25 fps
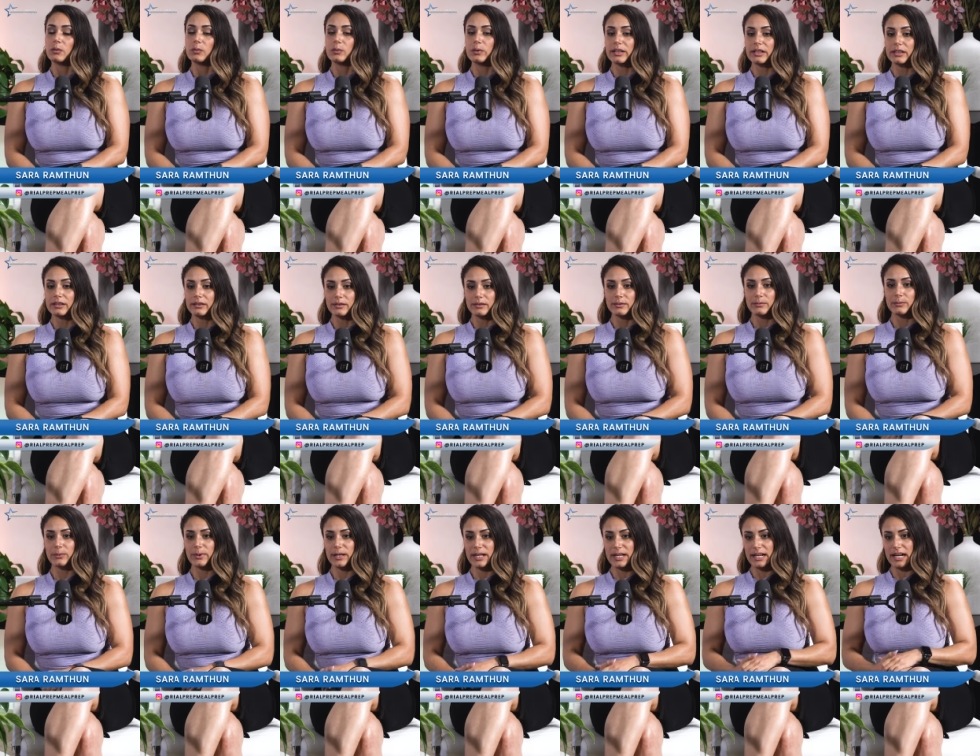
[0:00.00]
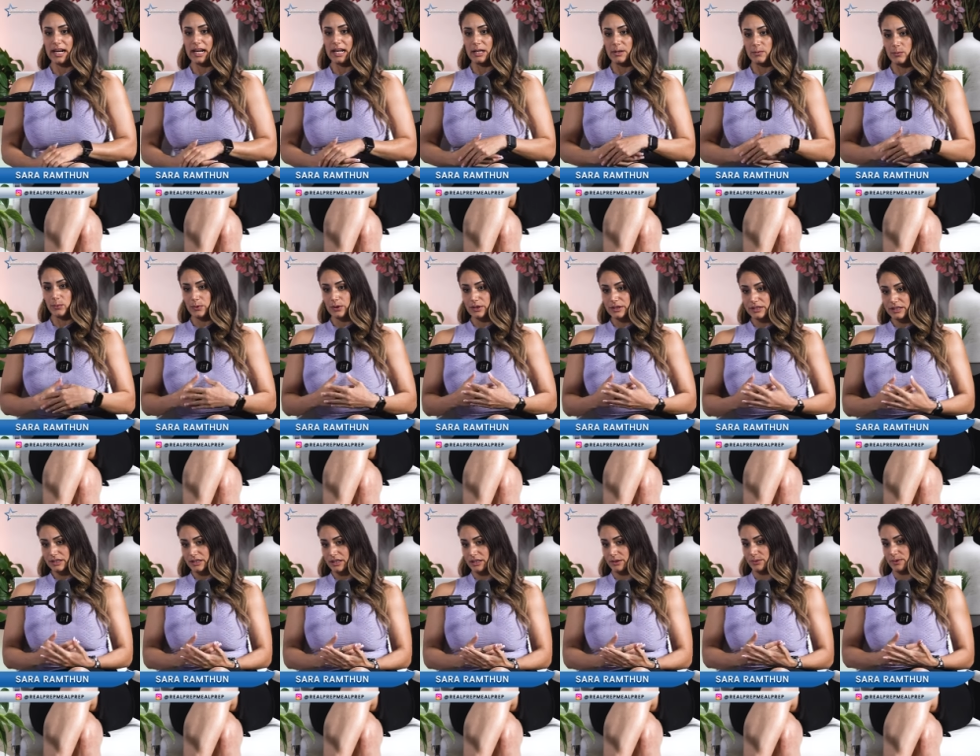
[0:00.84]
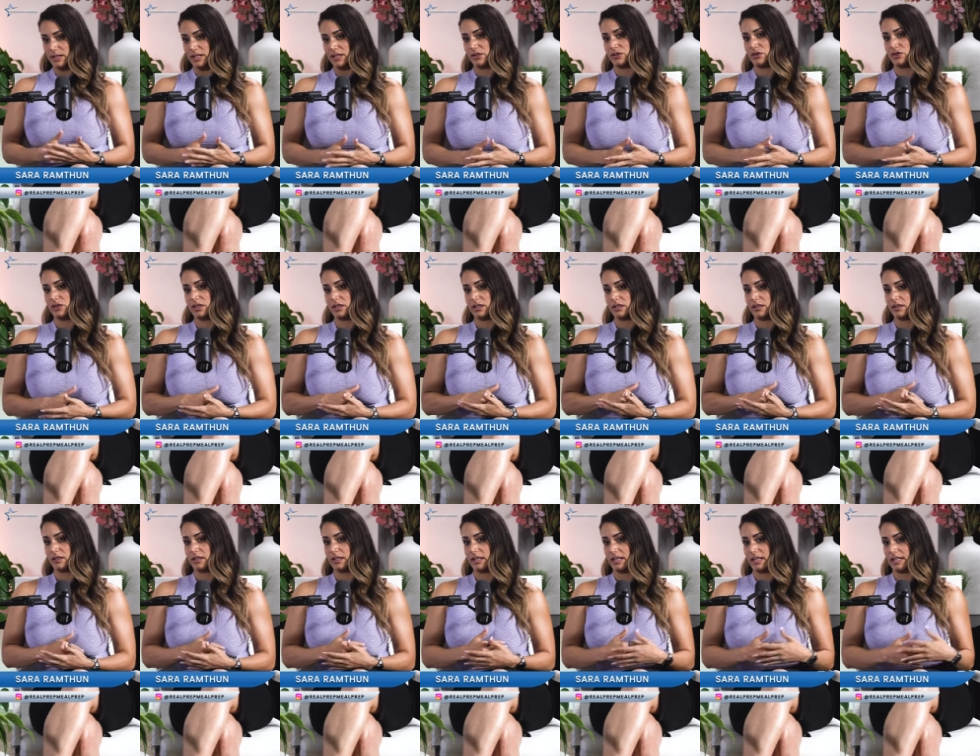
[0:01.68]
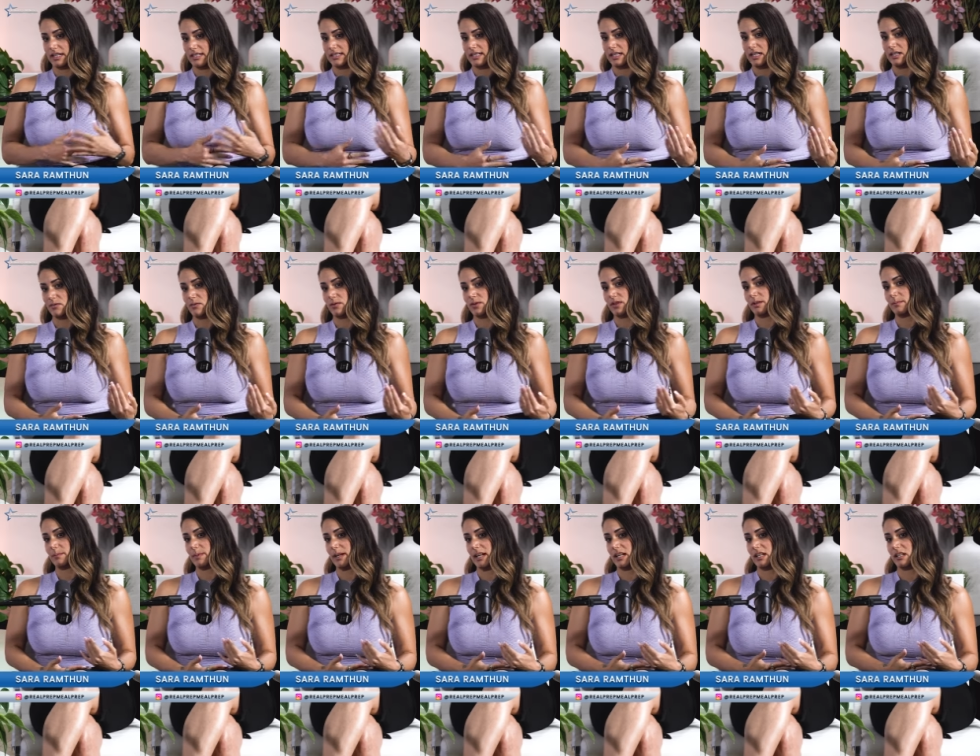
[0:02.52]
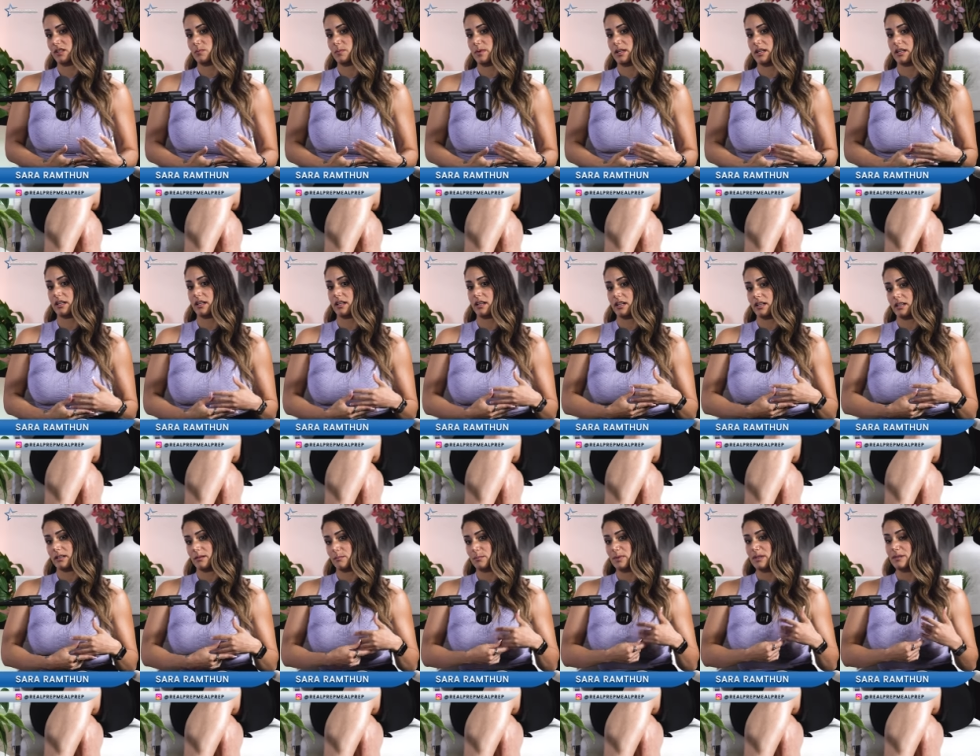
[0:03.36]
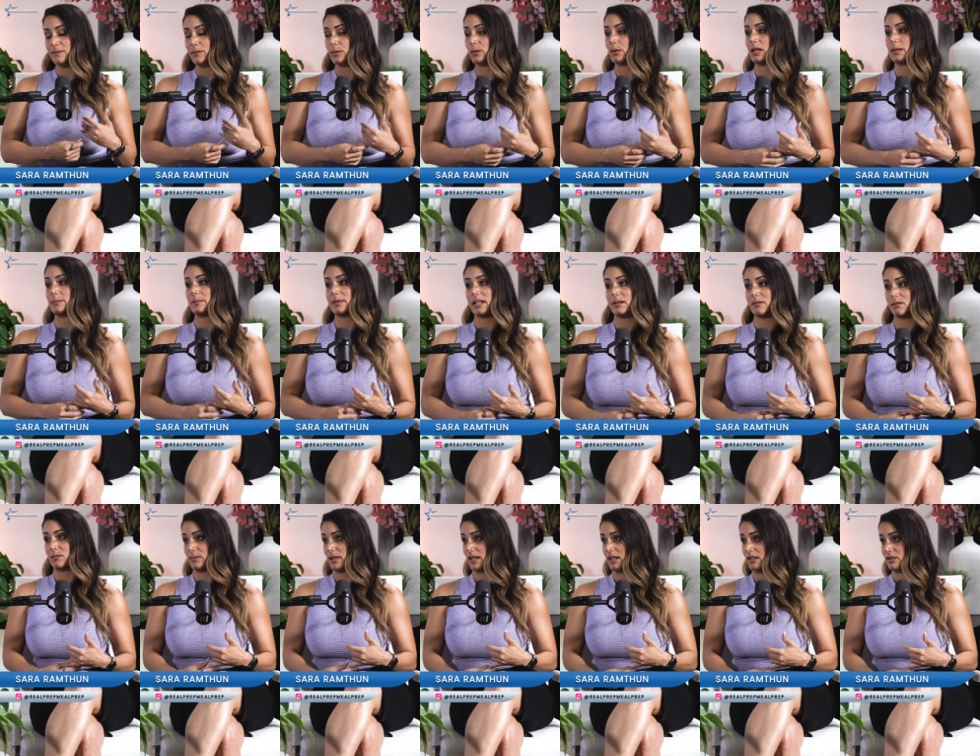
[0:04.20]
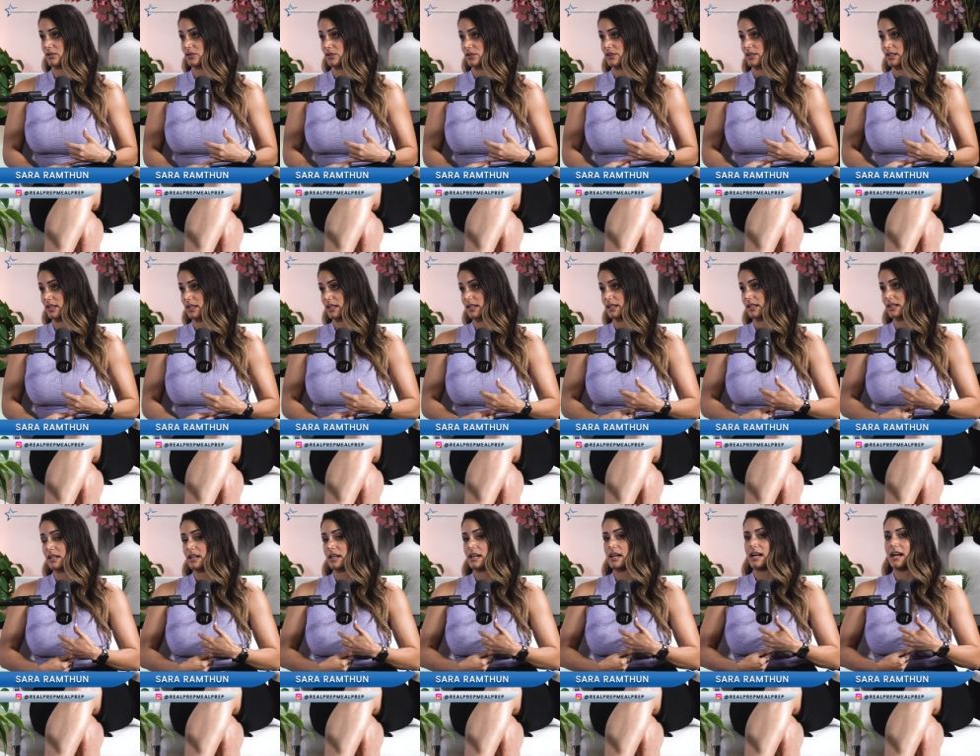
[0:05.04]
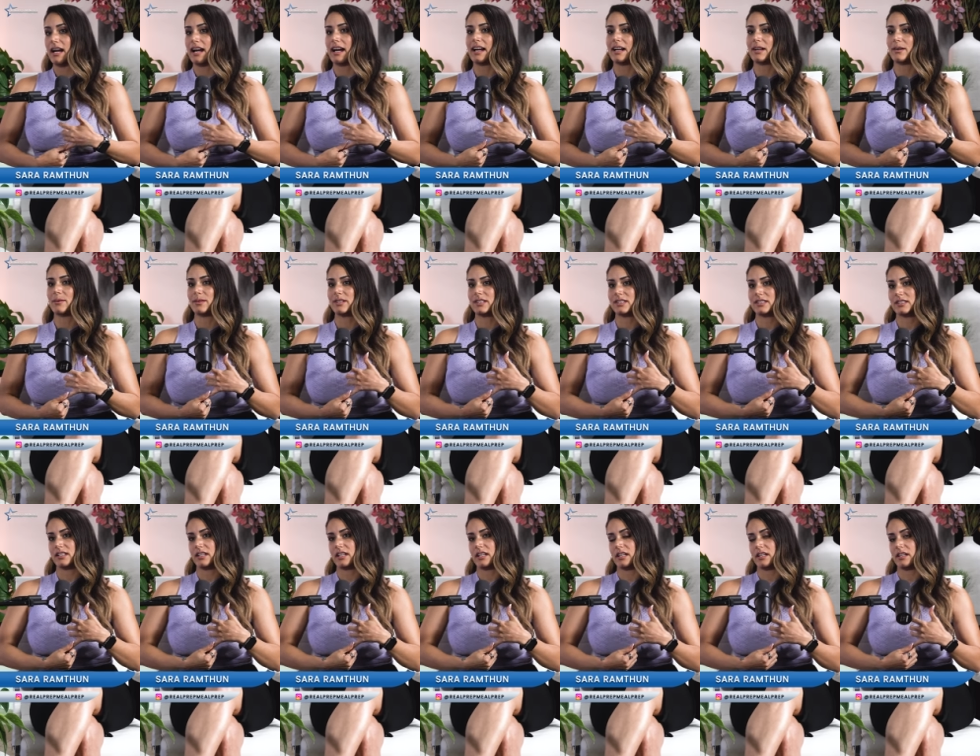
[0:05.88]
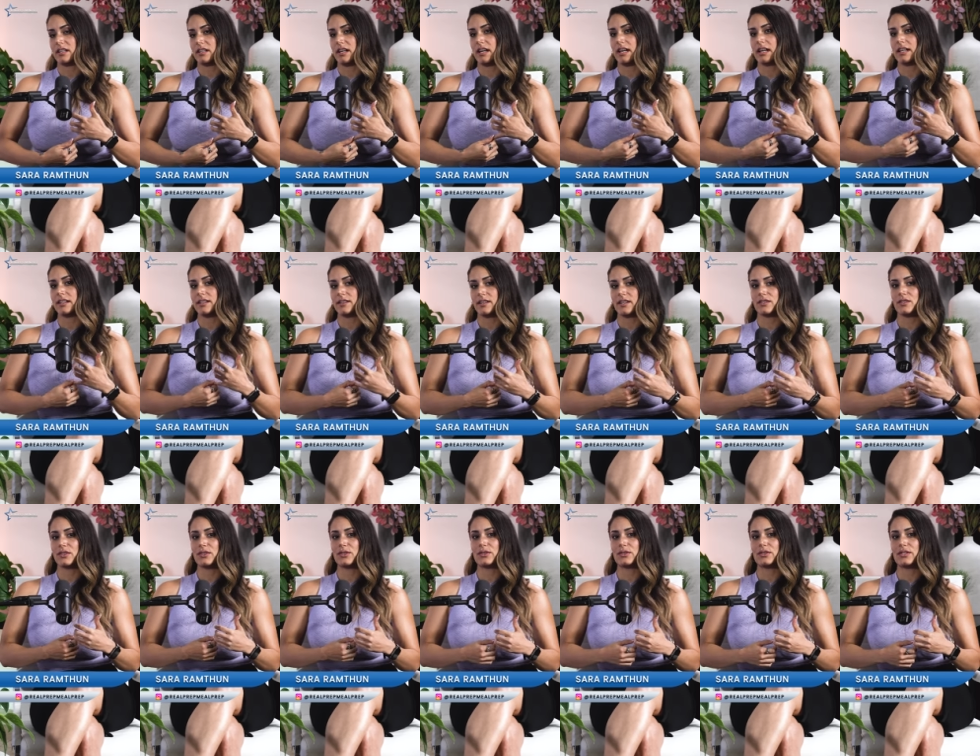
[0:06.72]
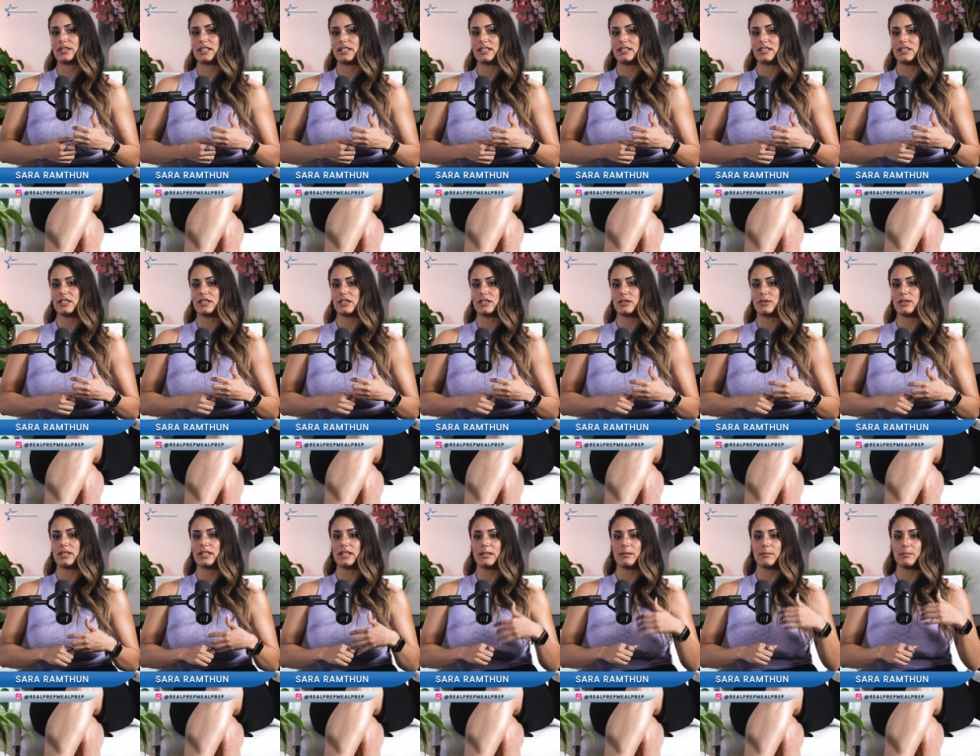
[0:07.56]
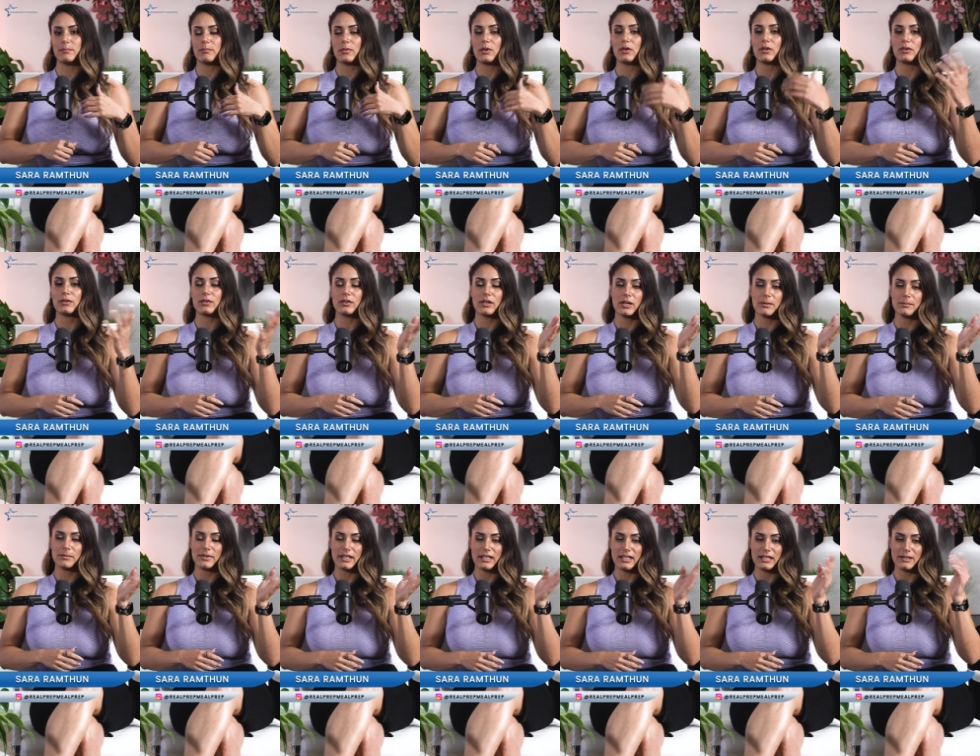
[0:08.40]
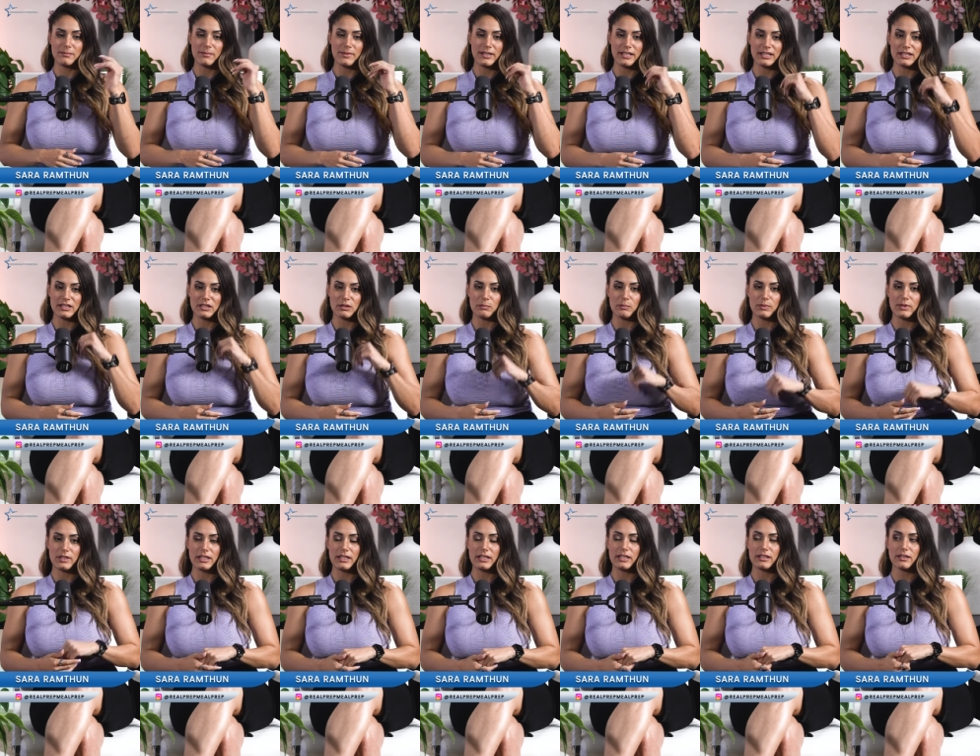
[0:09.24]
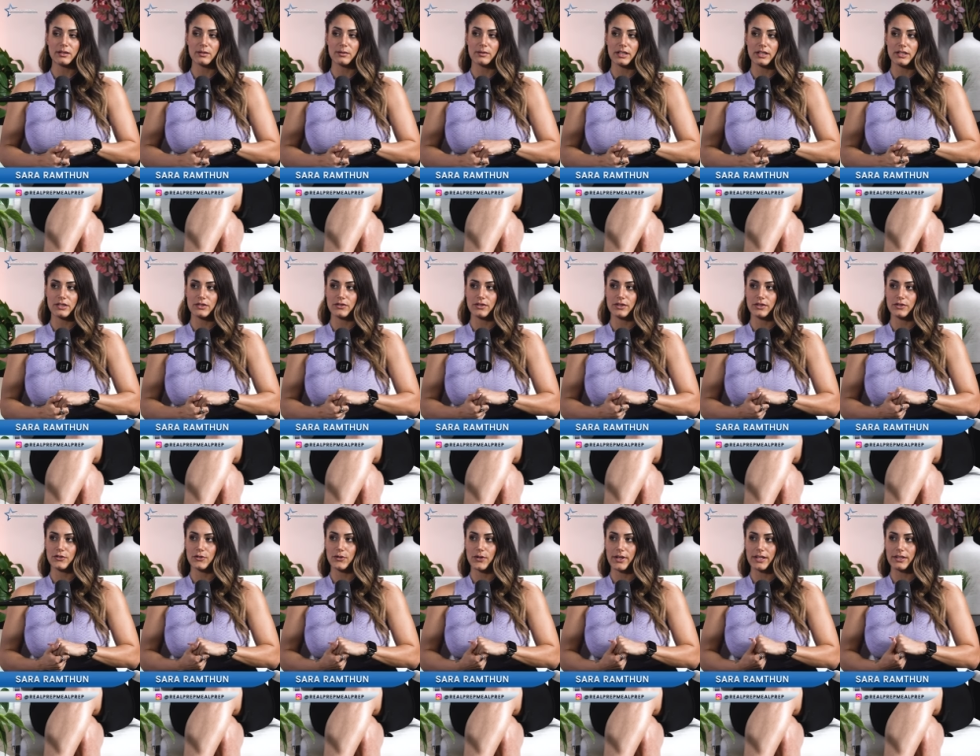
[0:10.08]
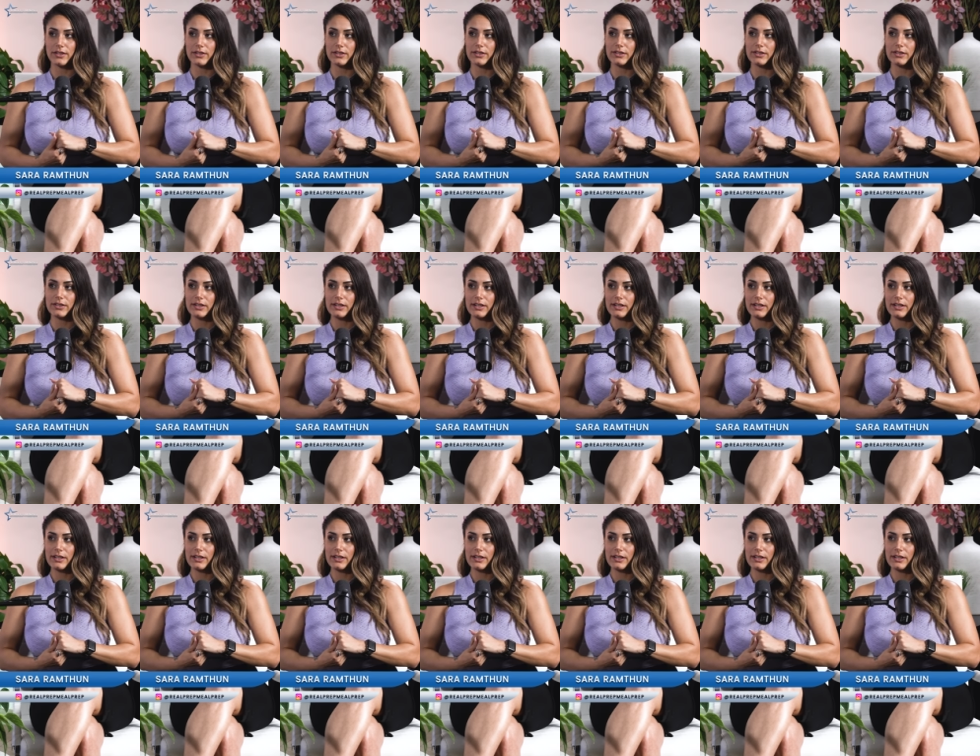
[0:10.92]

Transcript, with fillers: Well, when I worked at the restaurant, like I said, for the management, uh, before I became a manager there, I was uh, I got turned into he nominated me to be the restaurant trainer.